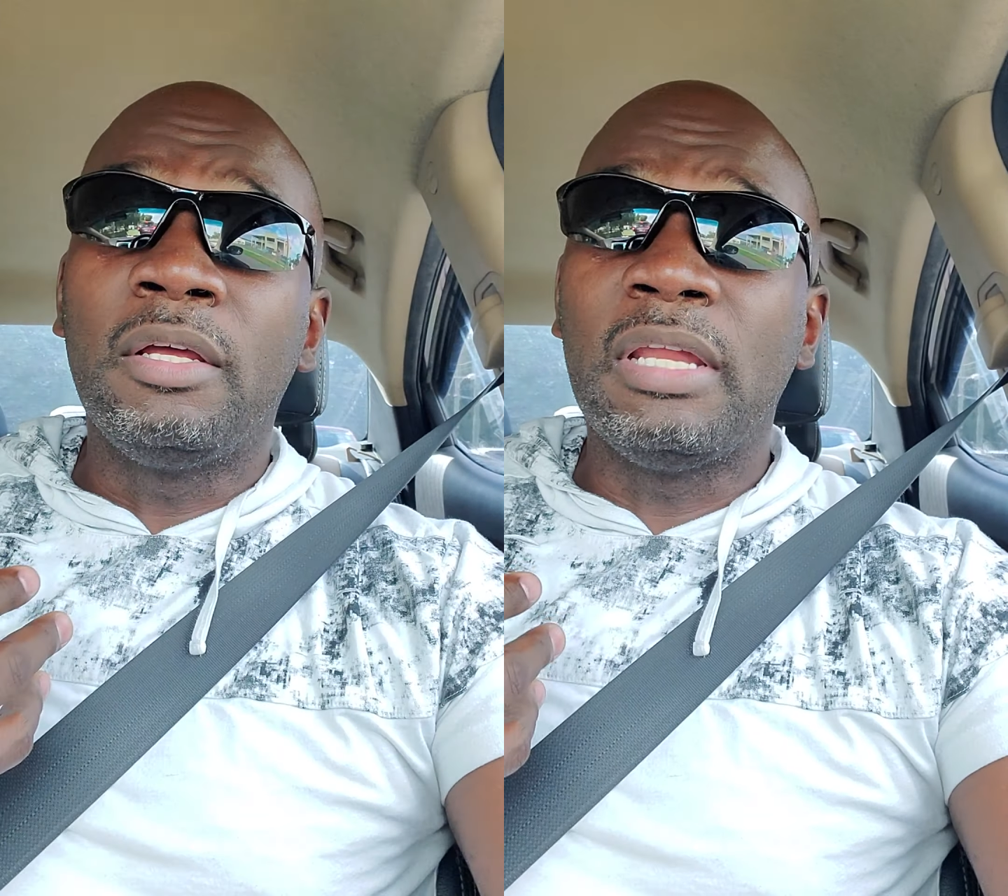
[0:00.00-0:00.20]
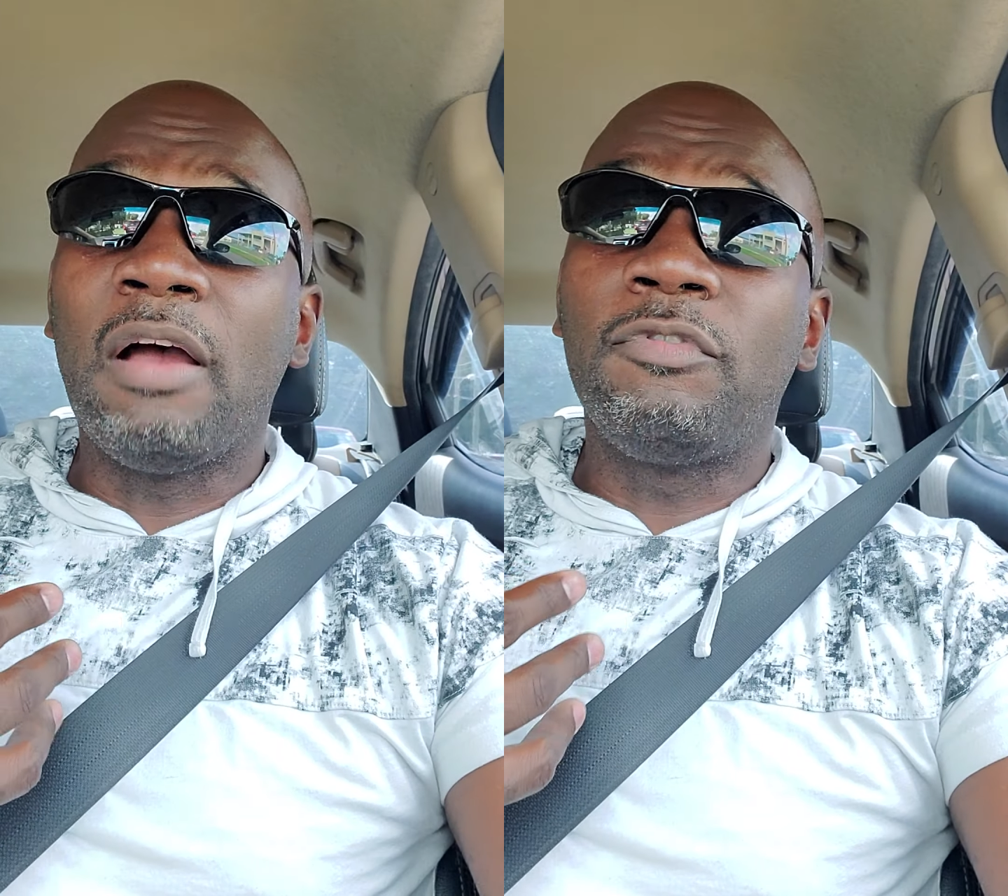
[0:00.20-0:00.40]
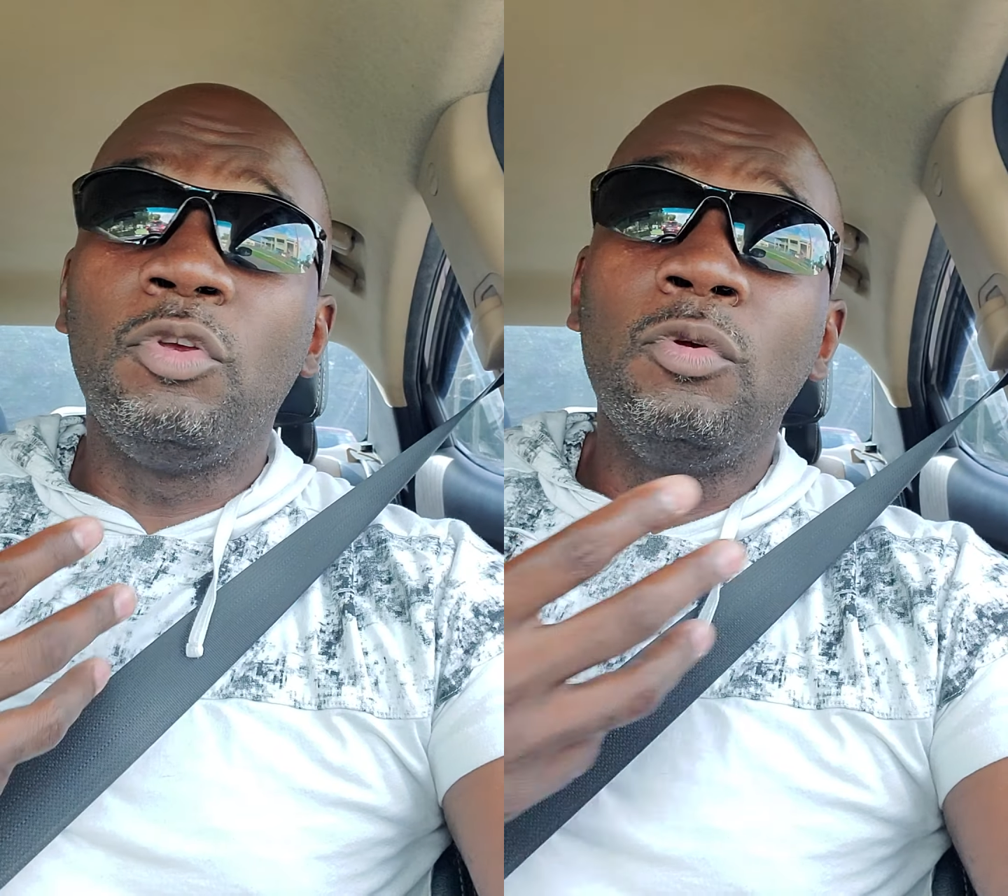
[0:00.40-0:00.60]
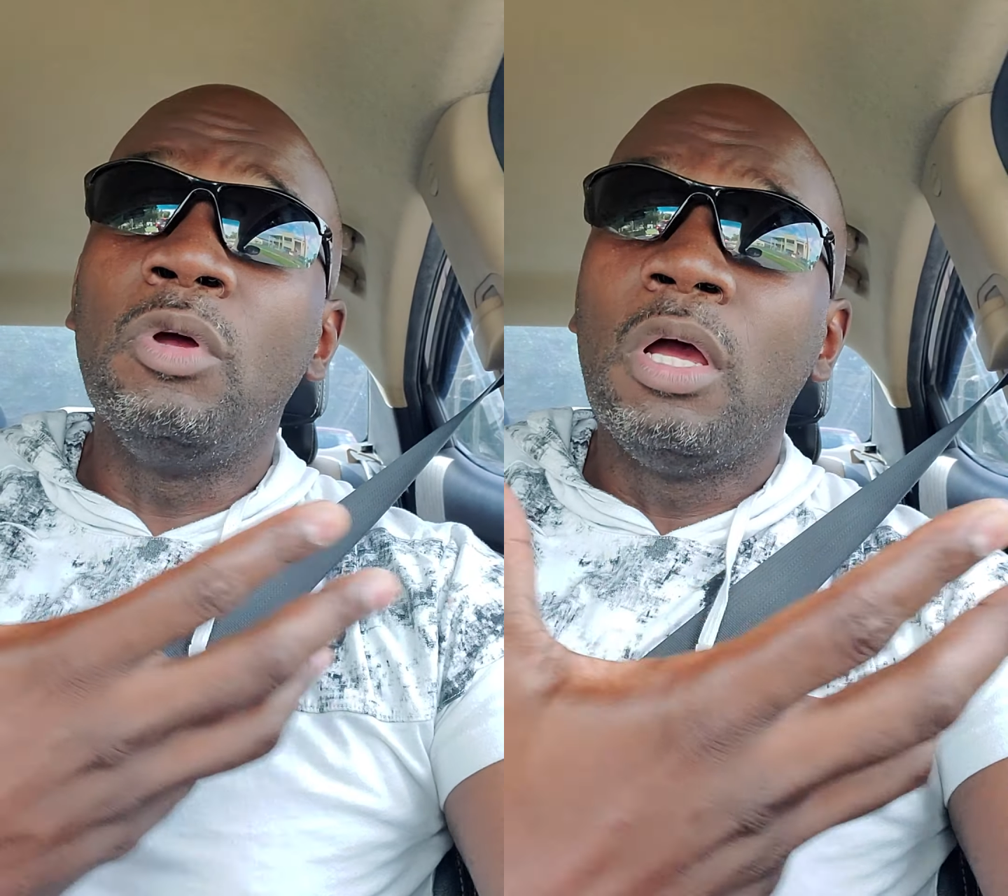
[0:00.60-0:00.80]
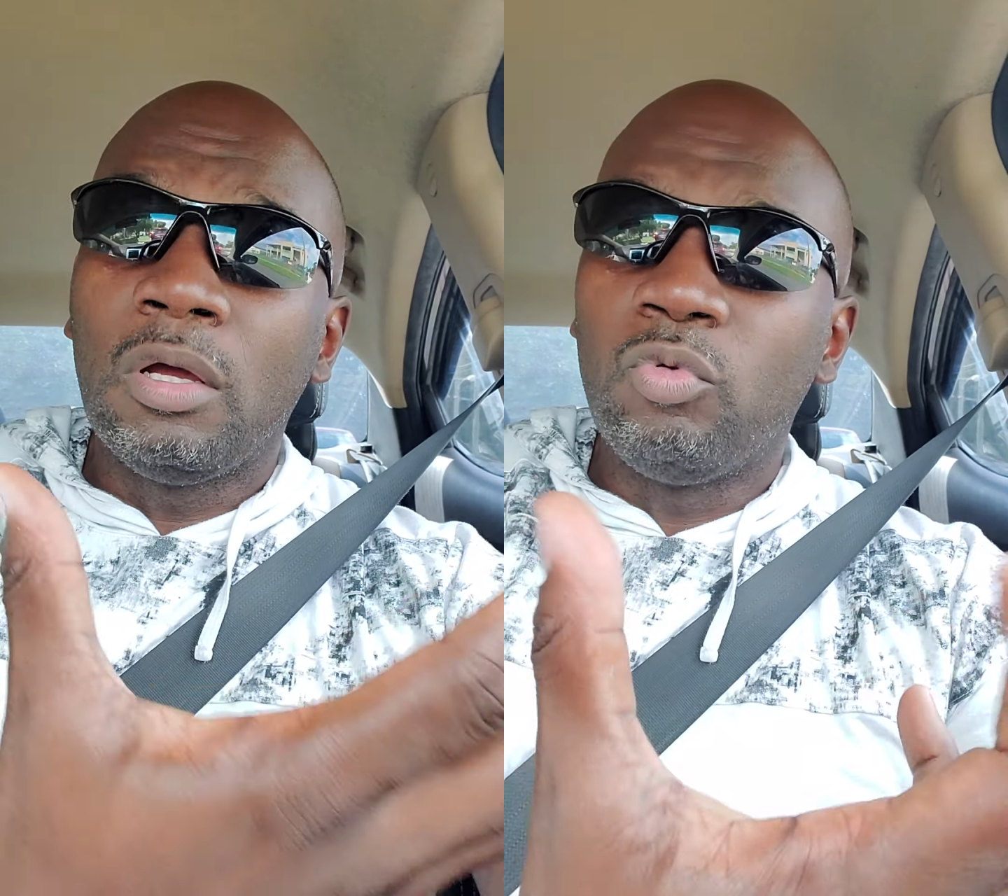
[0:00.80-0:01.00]
Now, if you
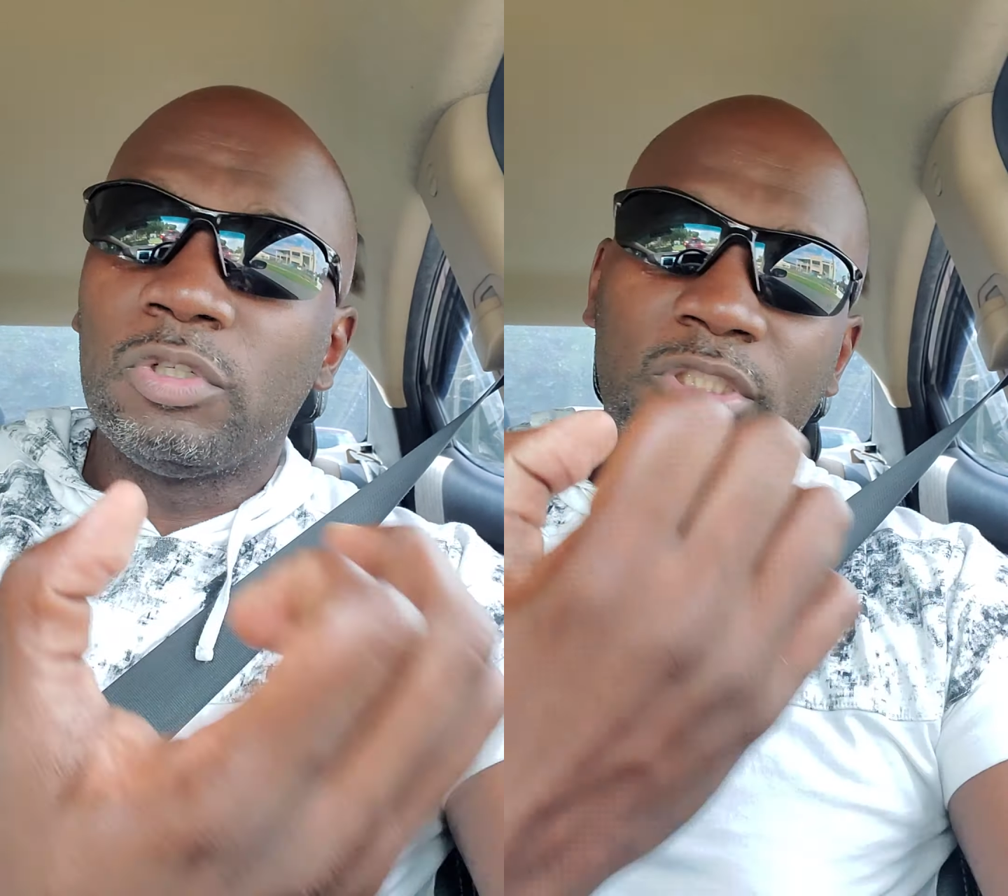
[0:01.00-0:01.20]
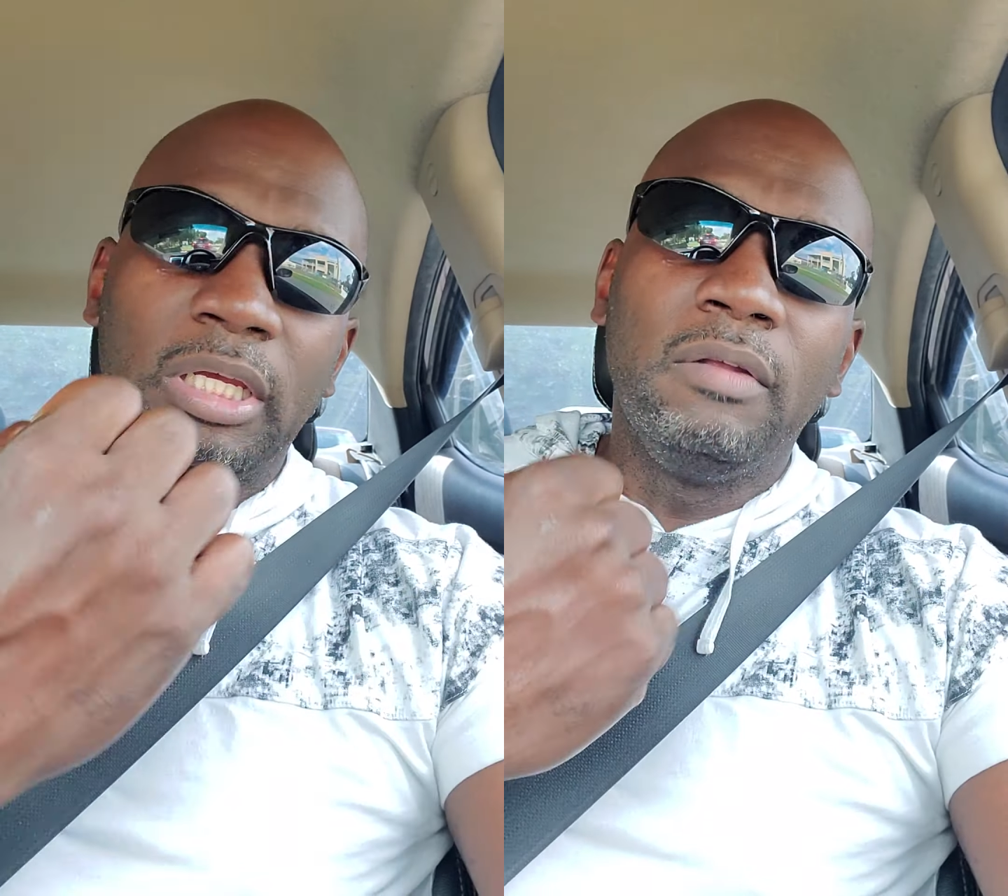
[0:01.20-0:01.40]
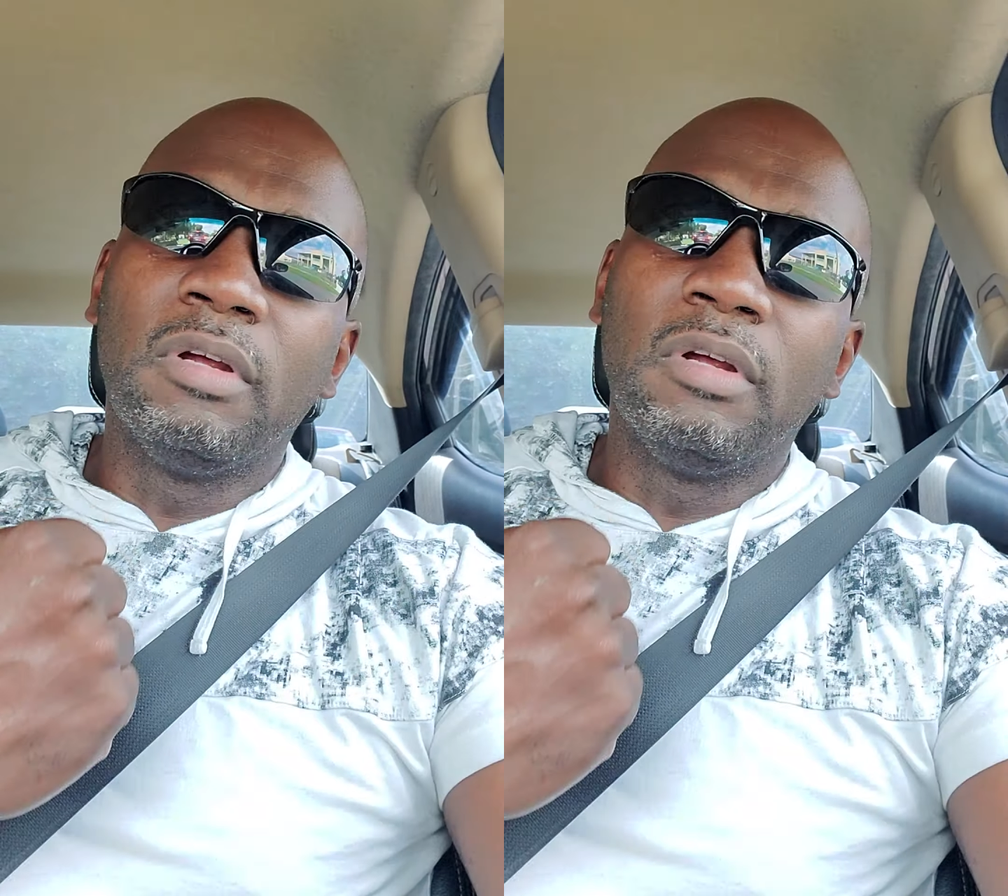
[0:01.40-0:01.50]
received